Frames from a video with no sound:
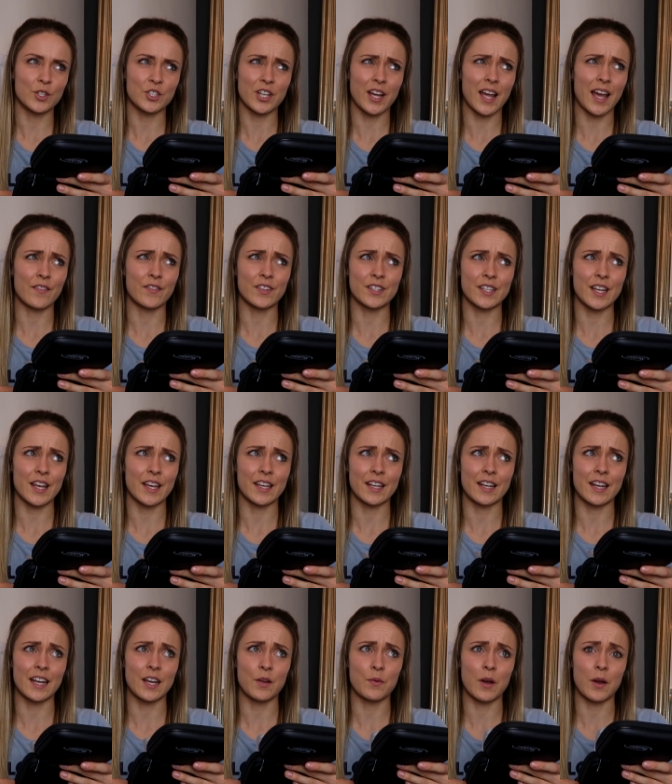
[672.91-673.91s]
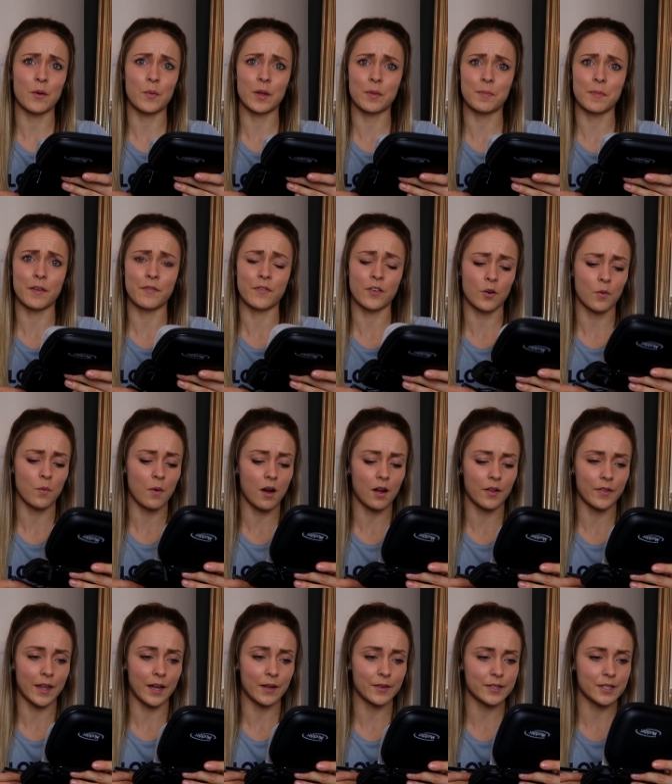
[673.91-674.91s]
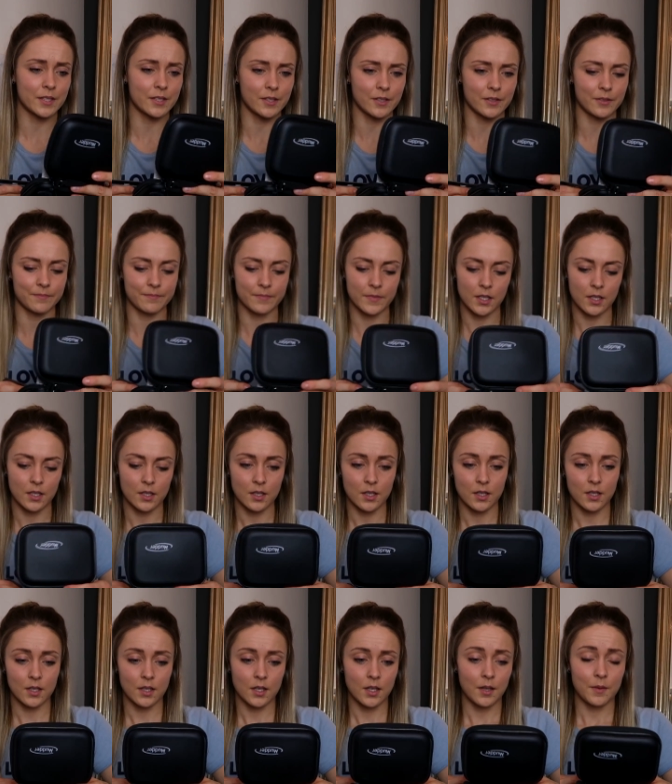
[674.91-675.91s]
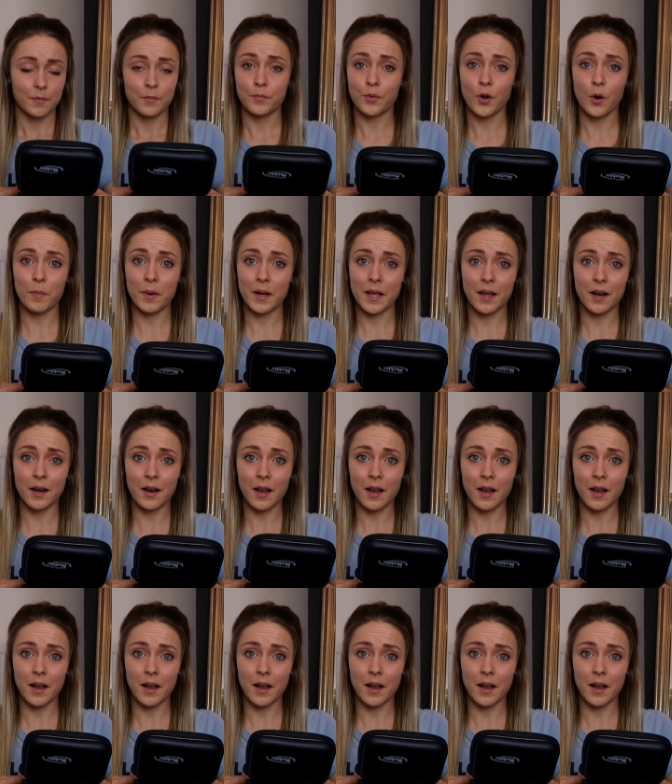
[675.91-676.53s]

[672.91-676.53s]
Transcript: which I haven't taken anywhere with me for a while now, so probably